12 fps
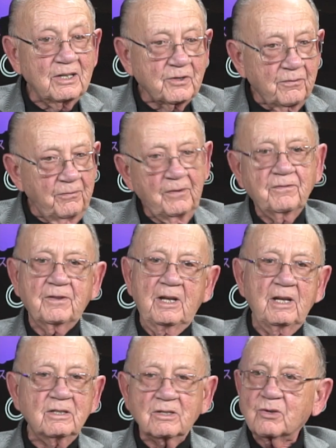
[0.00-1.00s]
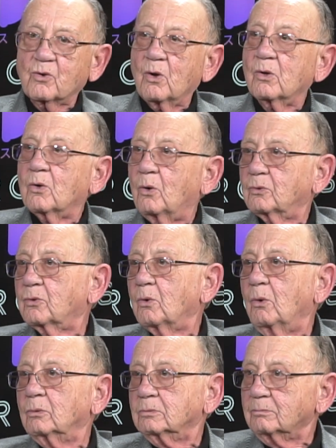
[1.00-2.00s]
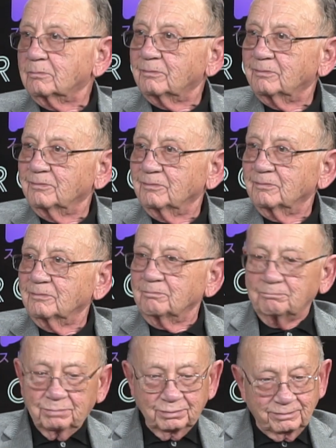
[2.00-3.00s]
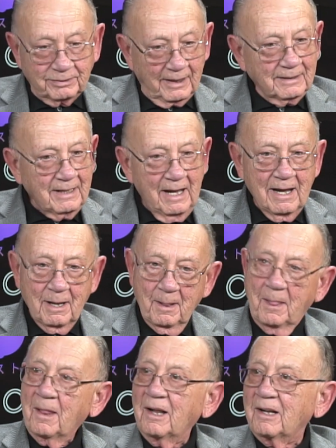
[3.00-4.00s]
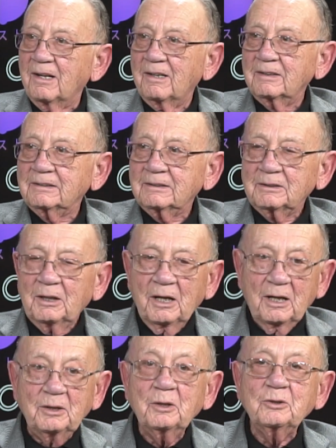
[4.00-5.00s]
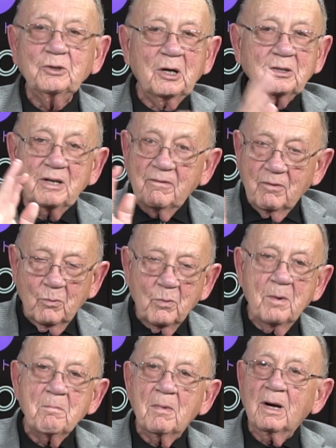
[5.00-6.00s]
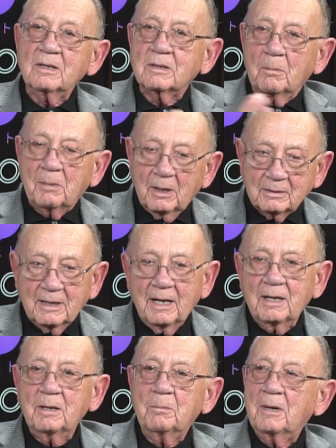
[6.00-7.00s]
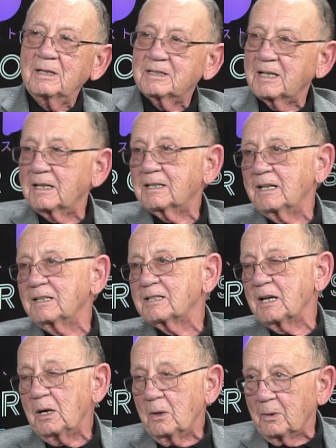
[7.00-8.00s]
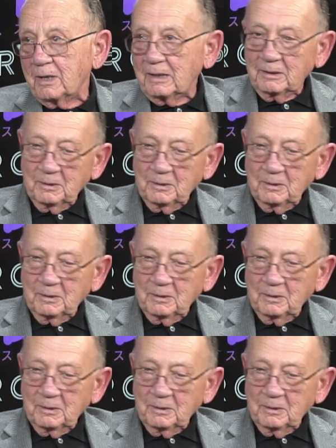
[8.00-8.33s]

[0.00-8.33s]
50, he's just going to go through like that. And the judge even remarked about that in my sentence hearing.